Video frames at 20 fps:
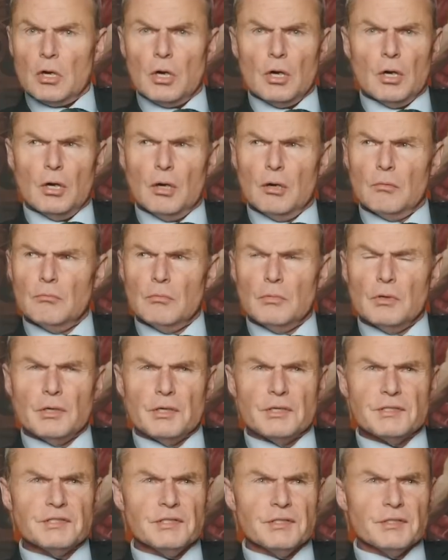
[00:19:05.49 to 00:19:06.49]
Um,
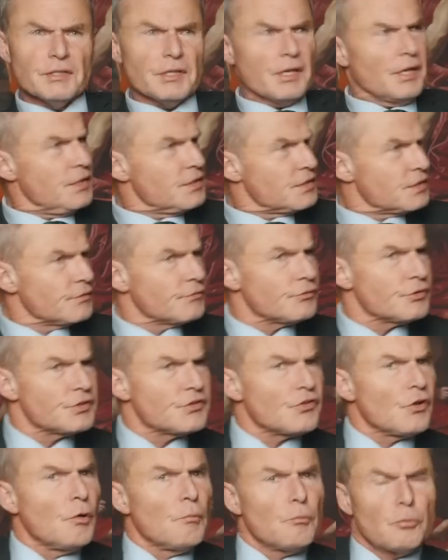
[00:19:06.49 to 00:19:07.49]
isn't it the case that, for
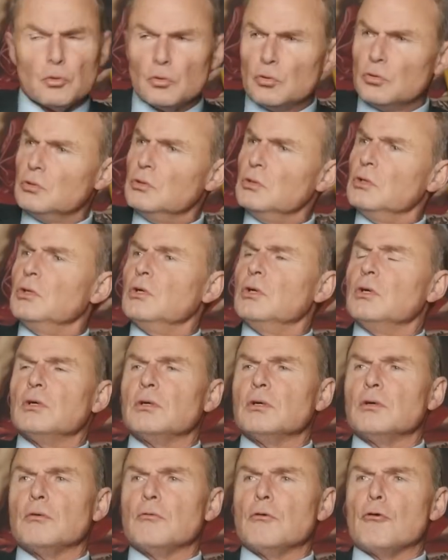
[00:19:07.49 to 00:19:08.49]
example,
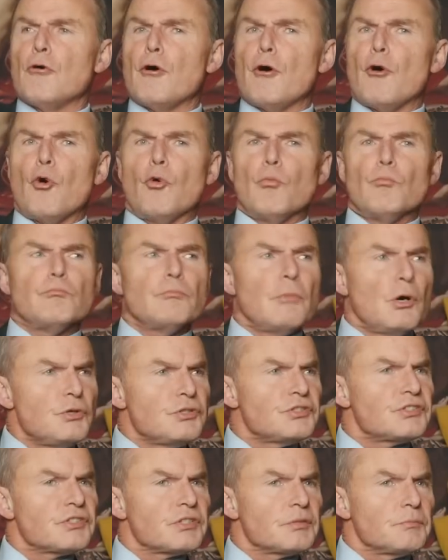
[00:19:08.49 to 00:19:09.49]

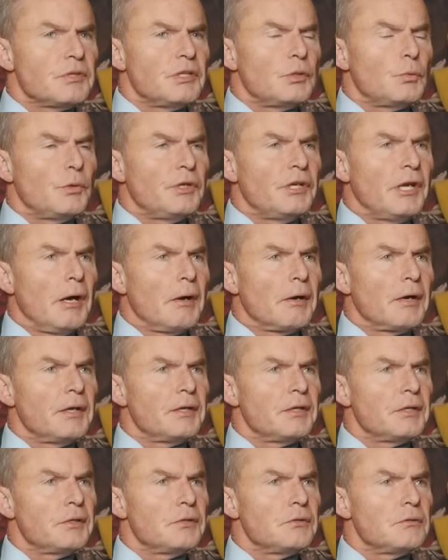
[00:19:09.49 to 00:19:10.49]
most of the meat we now get
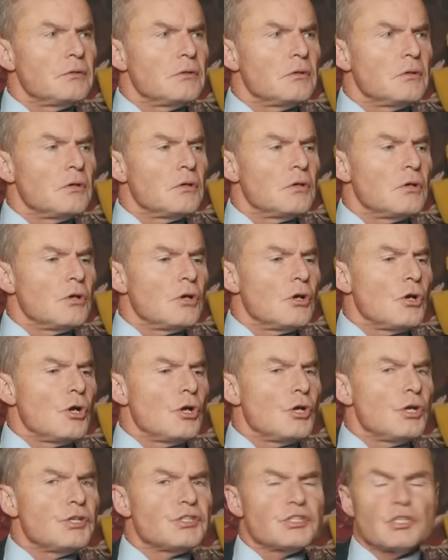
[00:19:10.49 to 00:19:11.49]
in
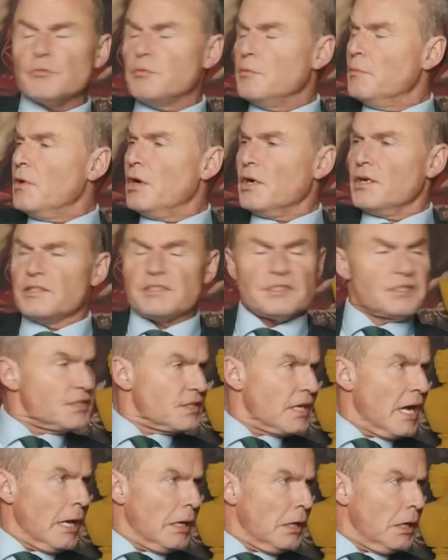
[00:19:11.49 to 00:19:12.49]
supermarkets is
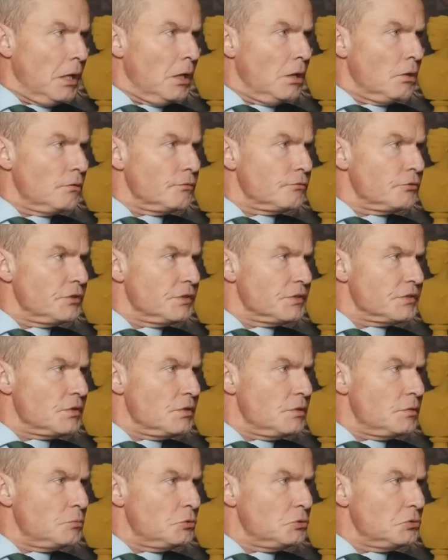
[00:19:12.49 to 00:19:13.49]
halal?
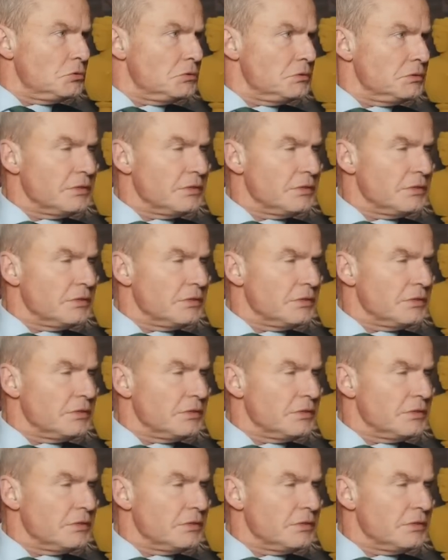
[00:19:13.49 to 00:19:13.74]
Mm.